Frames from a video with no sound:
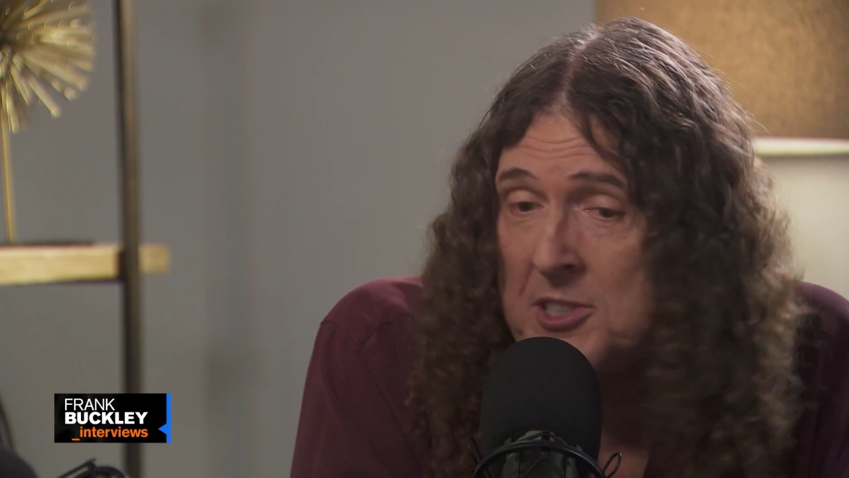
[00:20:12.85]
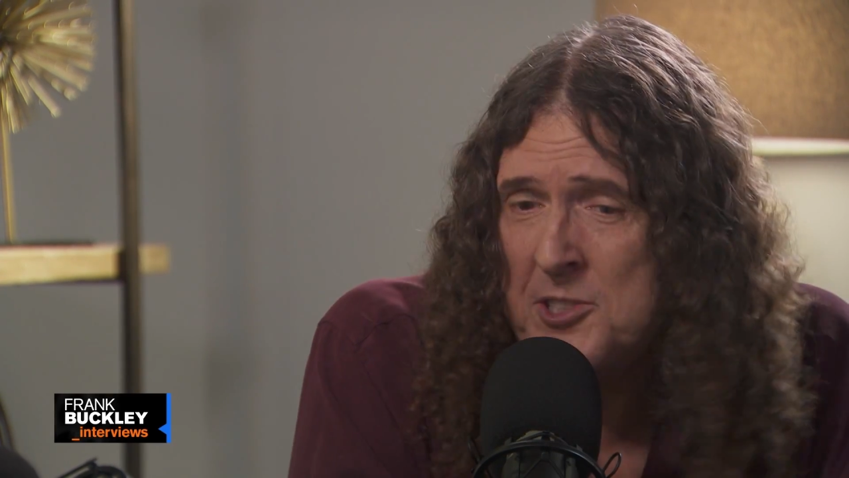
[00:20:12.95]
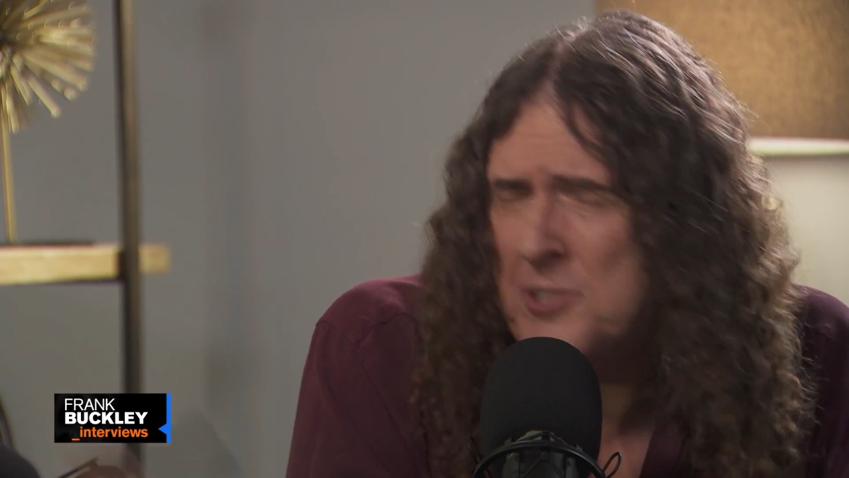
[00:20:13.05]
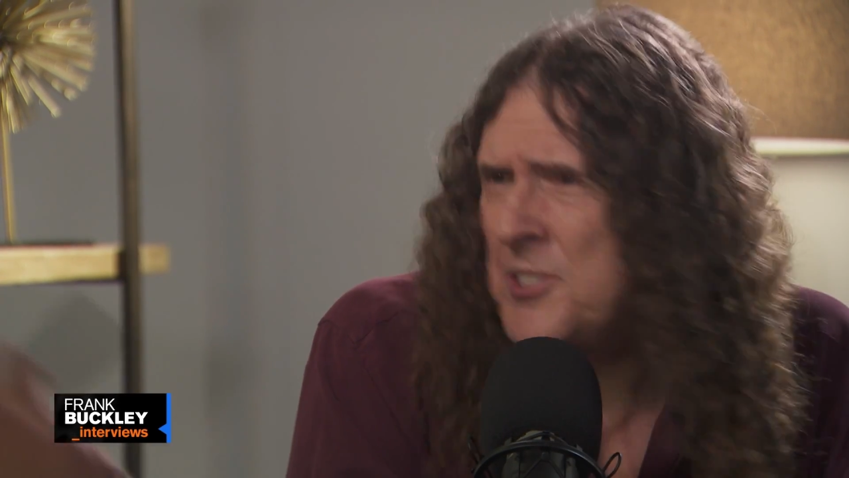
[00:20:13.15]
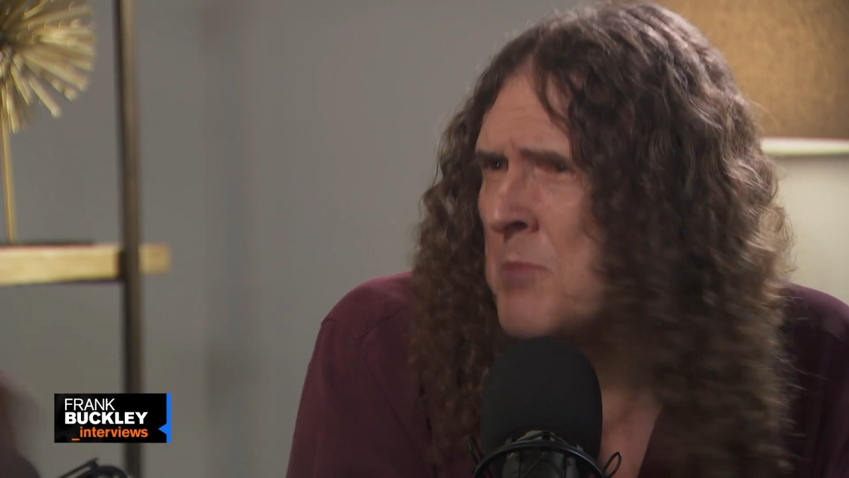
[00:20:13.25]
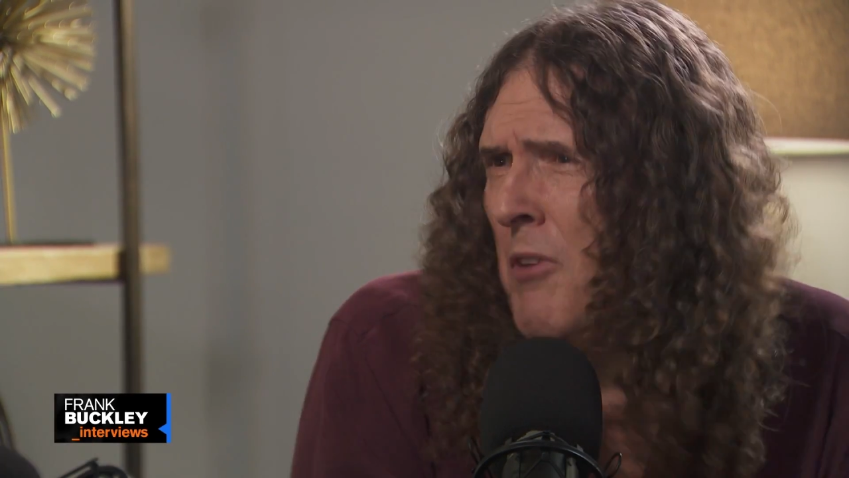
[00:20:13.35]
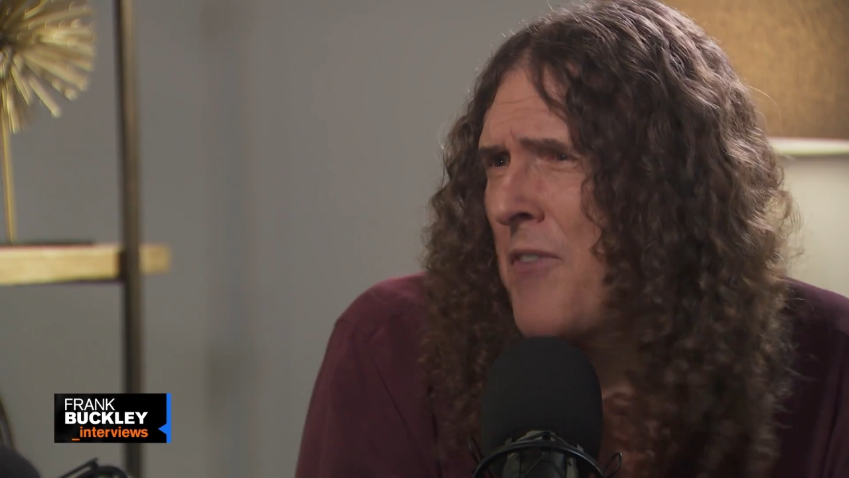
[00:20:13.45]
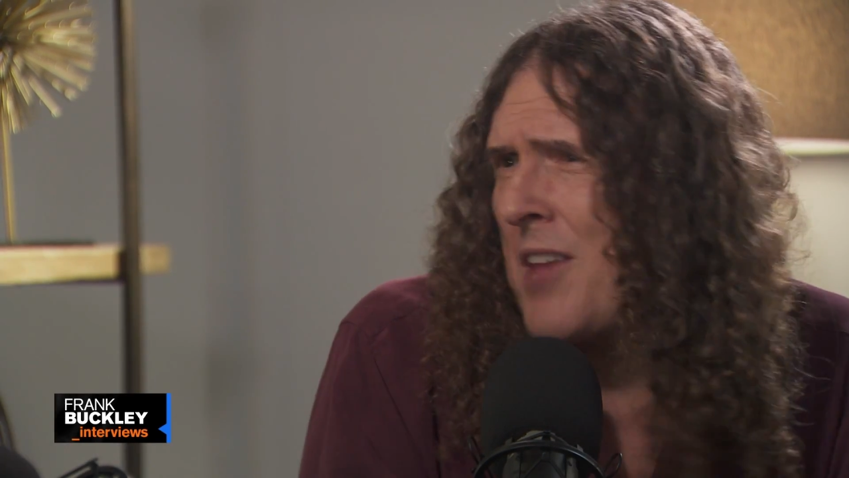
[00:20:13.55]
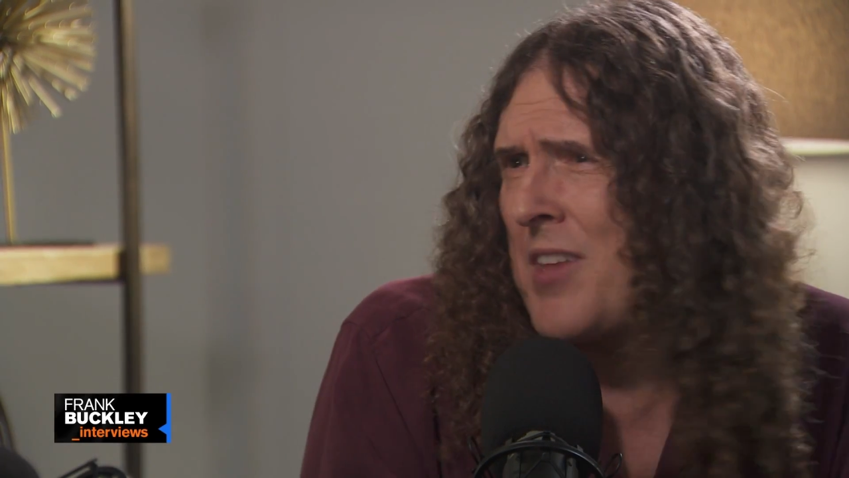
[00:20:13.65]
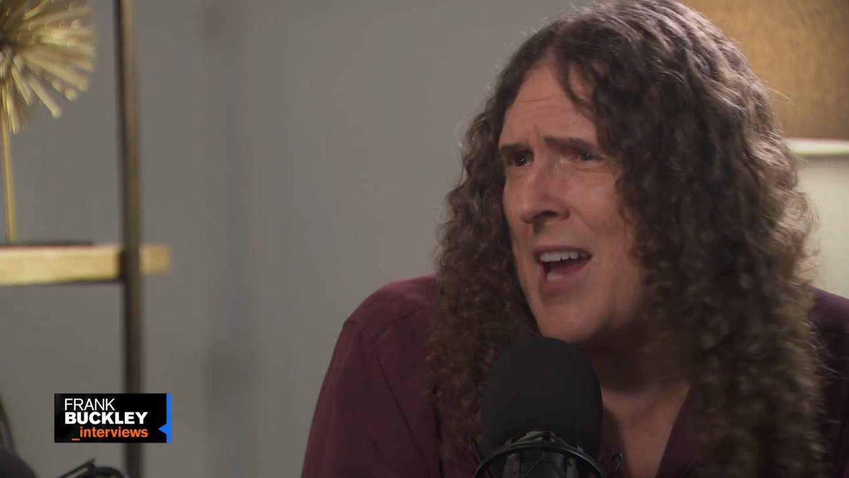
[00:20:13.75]
just the simple
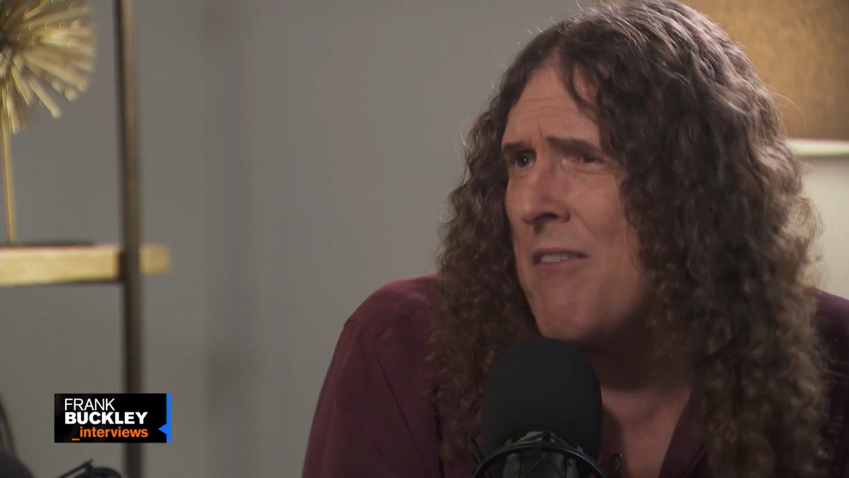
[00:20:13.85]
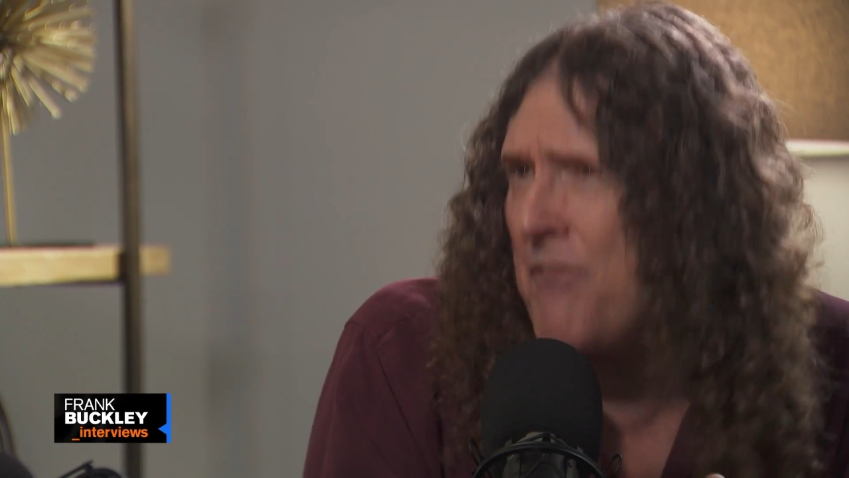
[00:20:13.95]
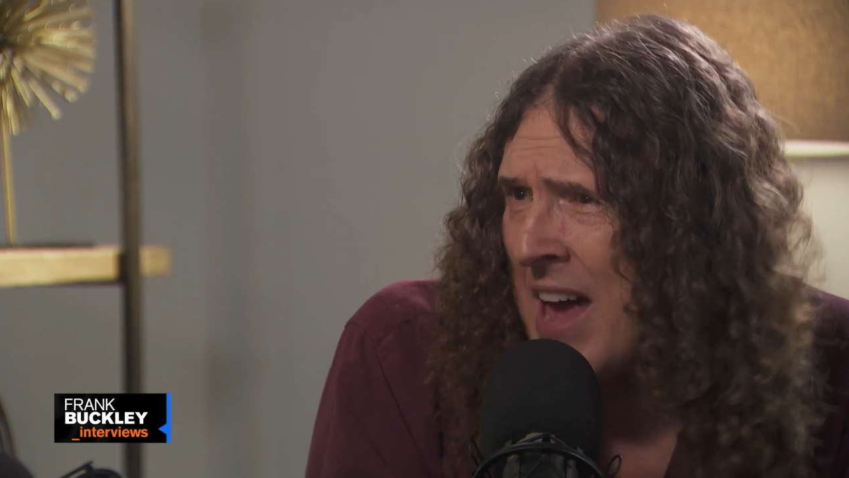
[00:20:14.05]
fact that I have